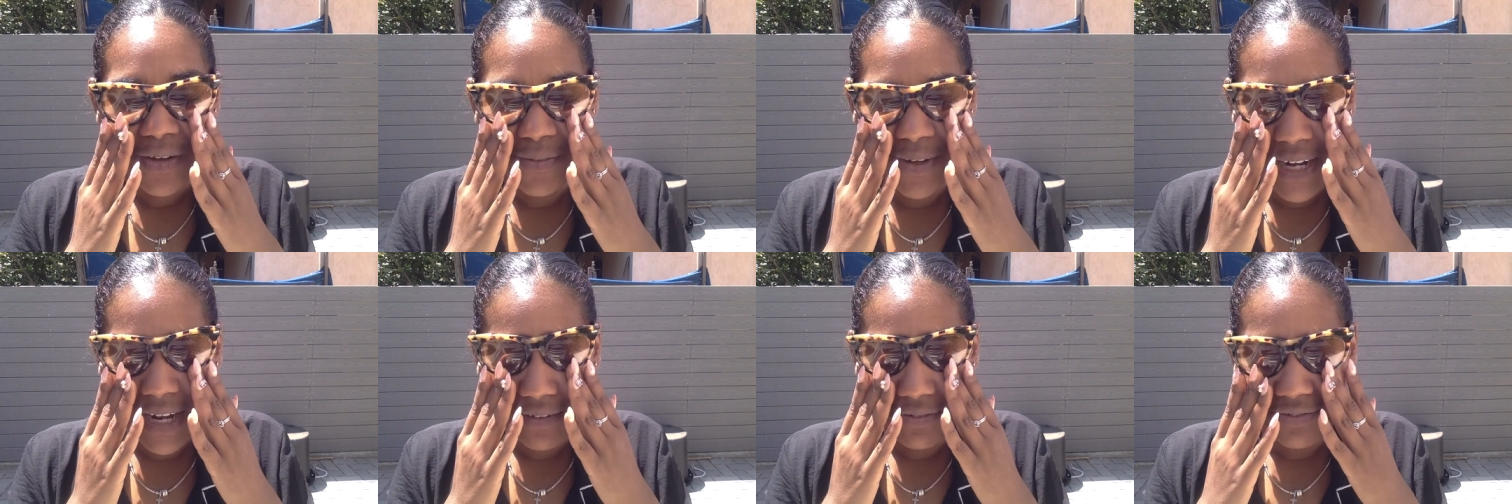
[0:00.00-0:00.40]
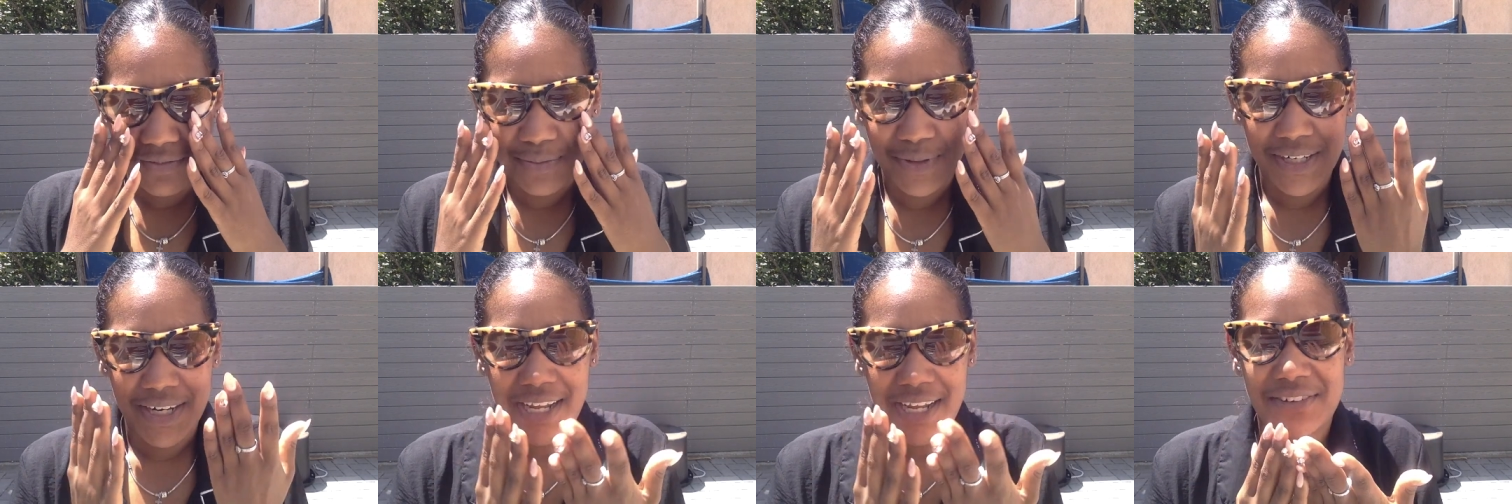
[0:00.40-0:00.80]
When I,
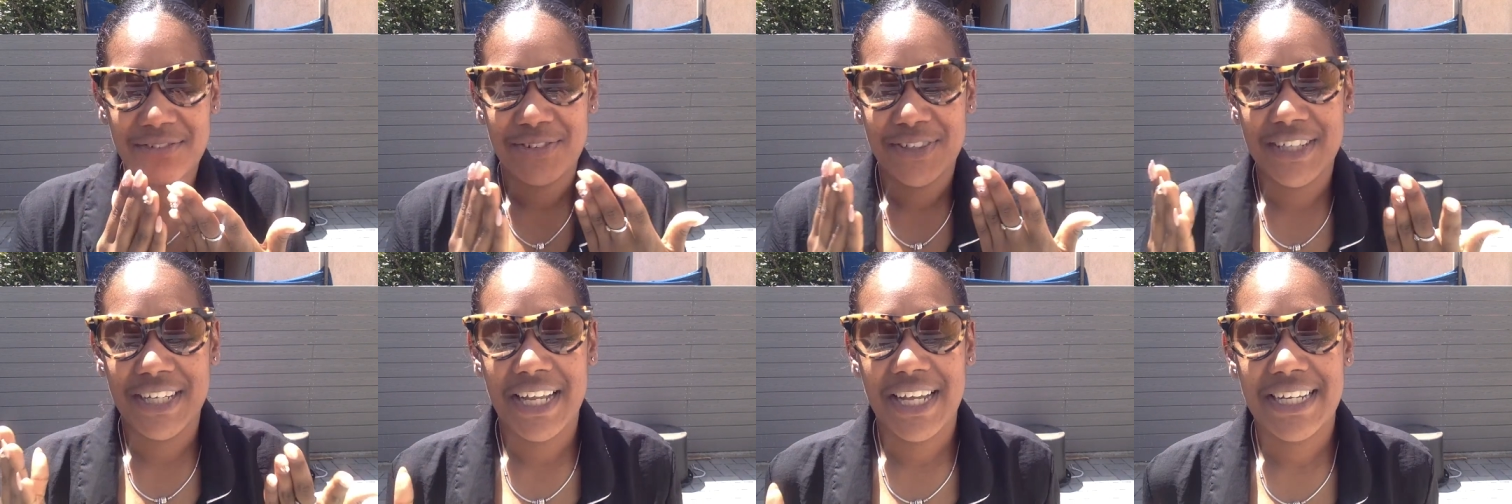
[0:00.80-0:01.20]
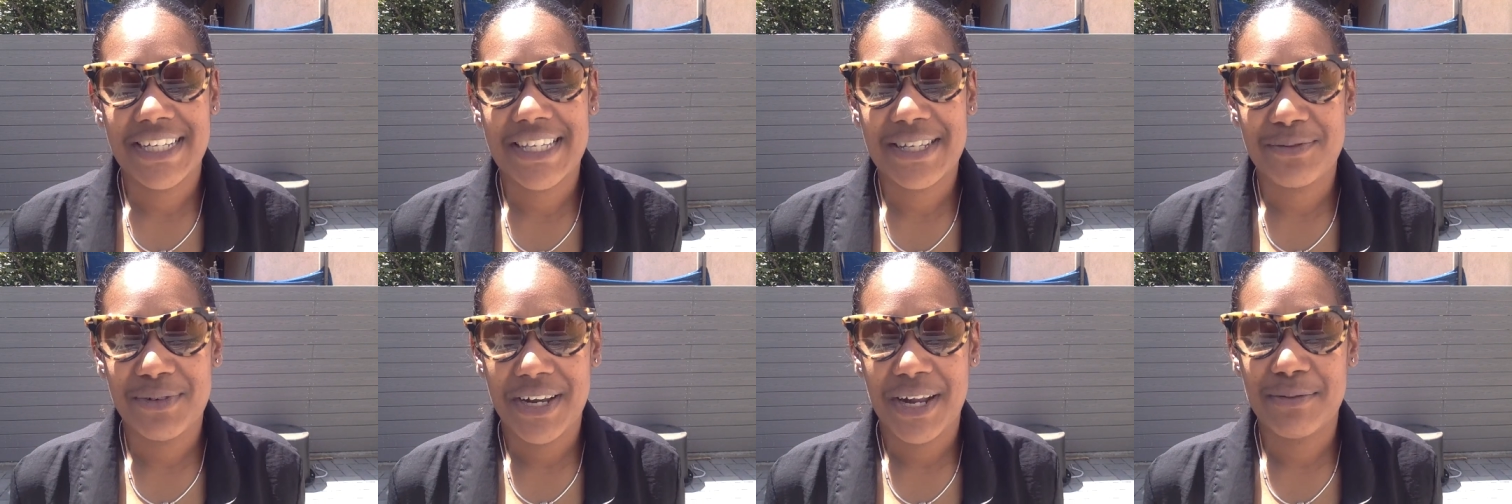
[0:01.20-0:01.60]
when I
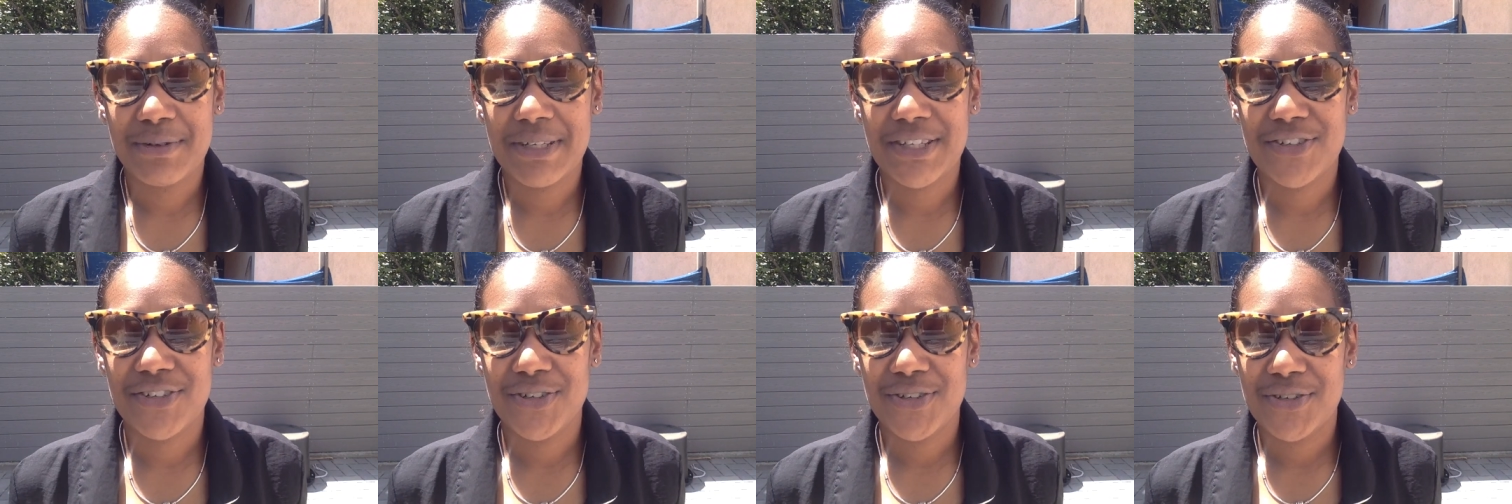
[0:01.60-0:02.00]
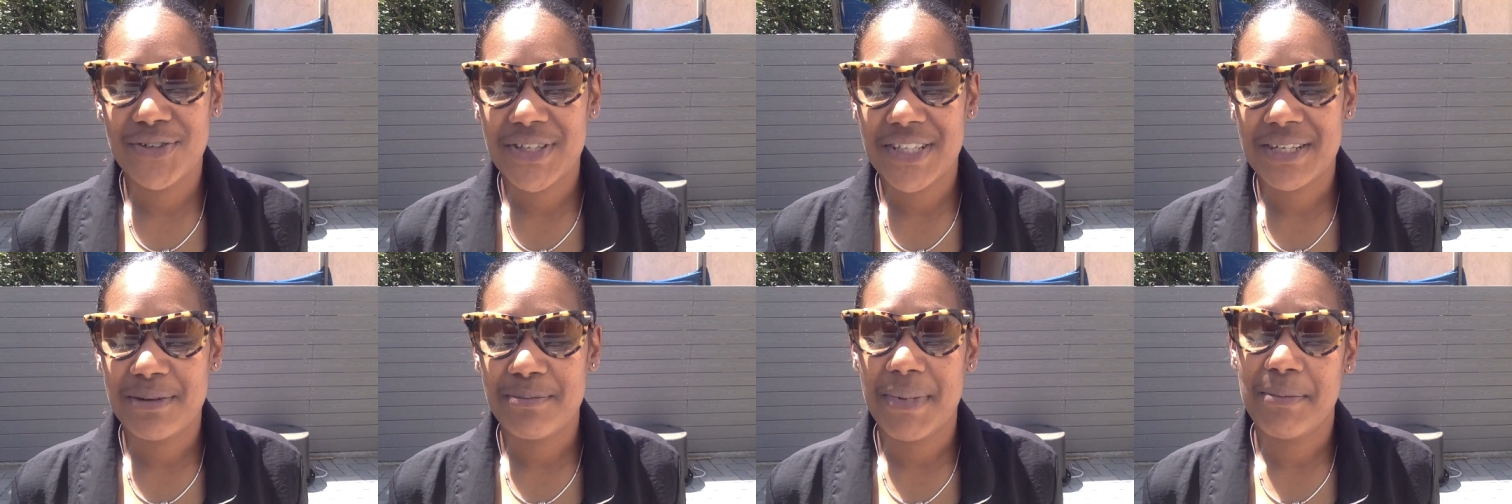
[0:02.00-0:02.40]
realized, and when I was
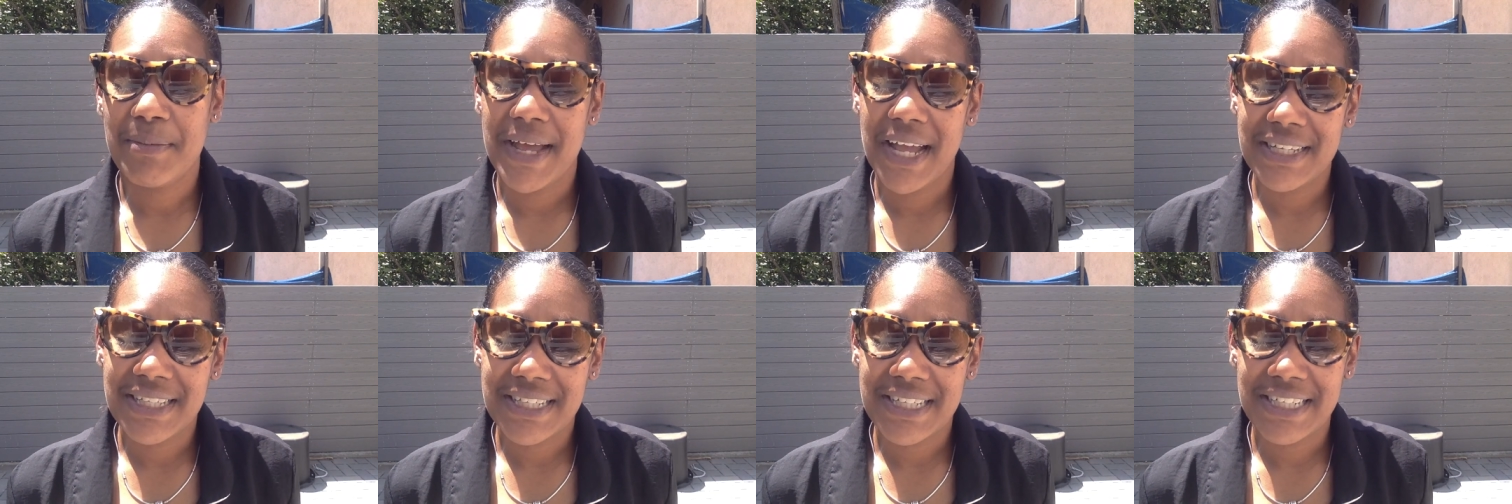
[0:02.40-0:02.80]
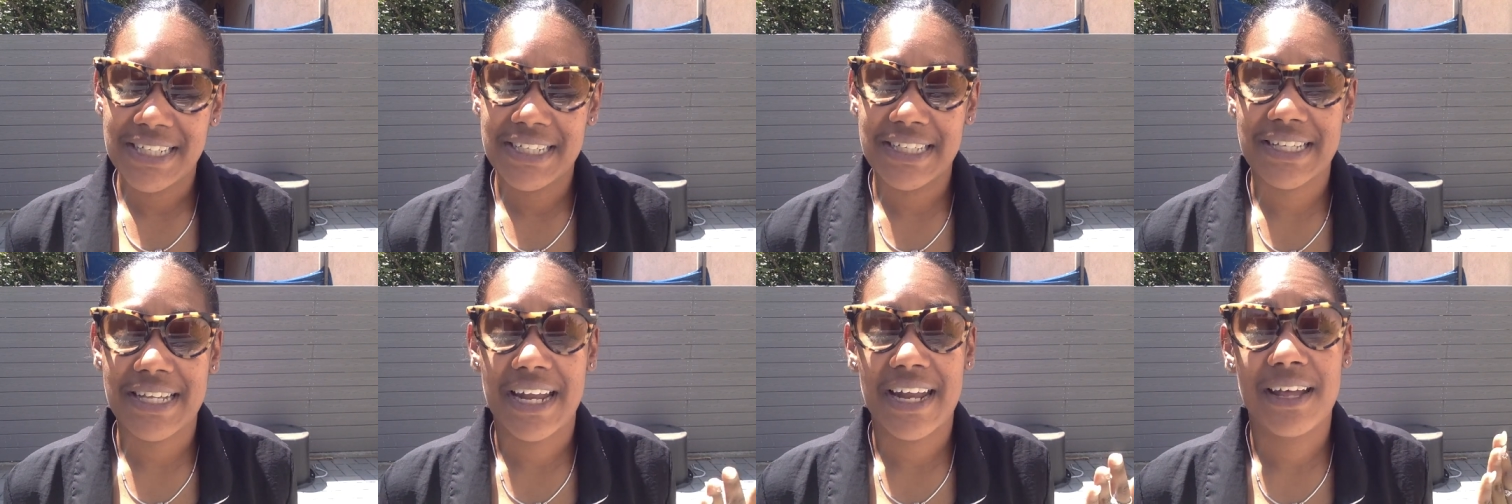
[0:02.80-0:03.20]
introduced to my
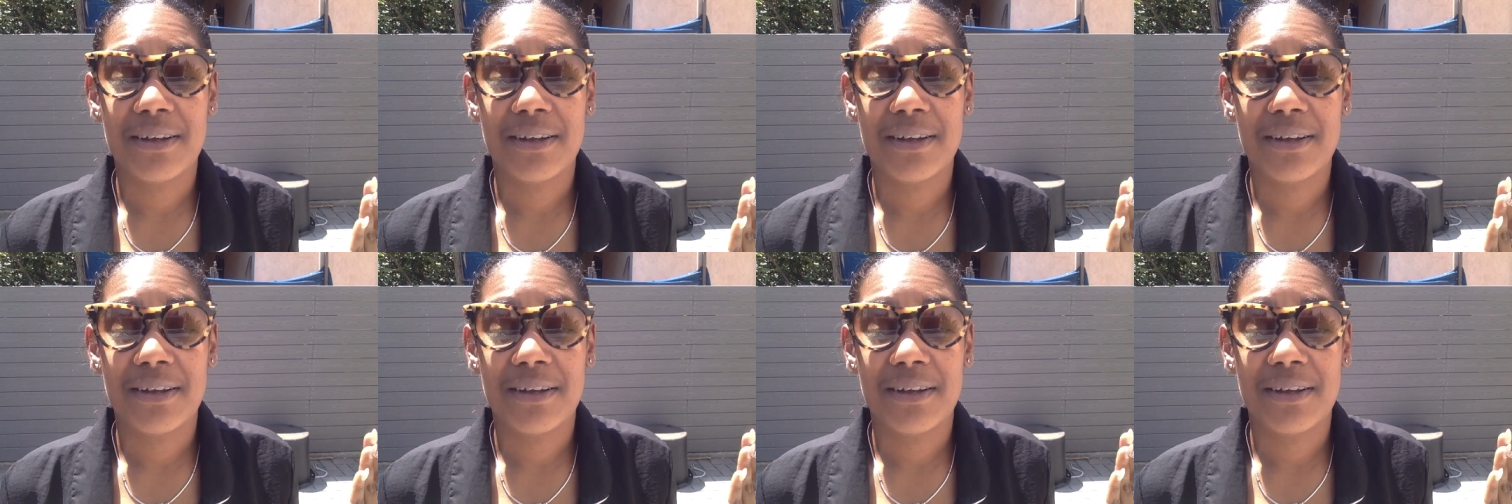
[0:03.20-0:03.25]
masculine side,